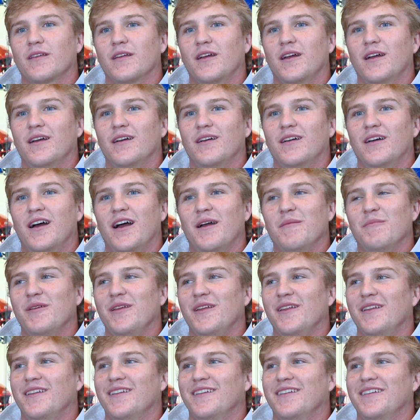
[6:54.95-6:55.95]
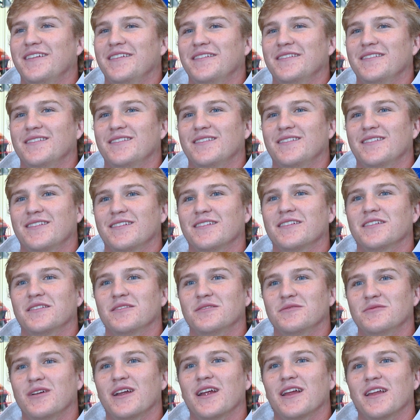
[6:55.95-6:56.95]
I guess. I mean, how do you stay a step
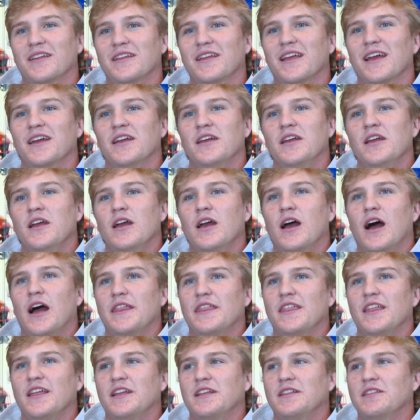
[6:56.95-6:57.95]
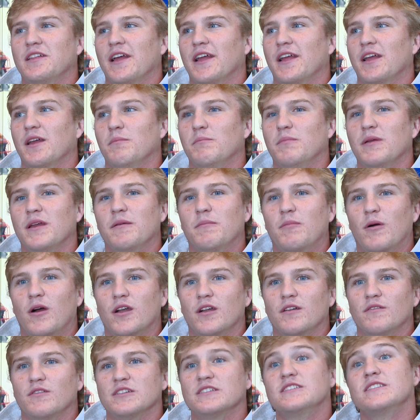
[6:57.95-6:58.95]
ahead? Right. Yeah. I think like a big
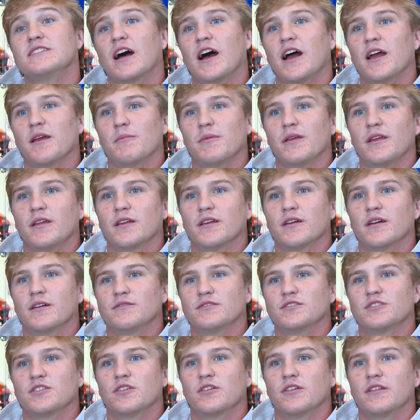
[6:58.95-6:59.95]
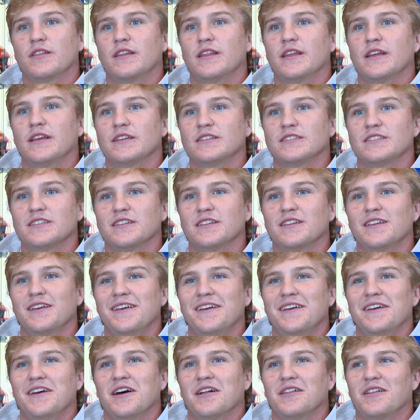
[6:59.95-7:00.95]
part of it's timing of certain things, and
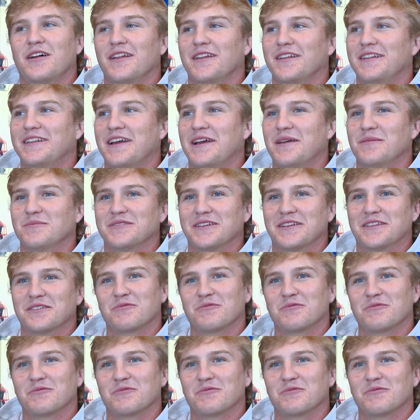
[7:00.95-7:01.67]
a lot of times like the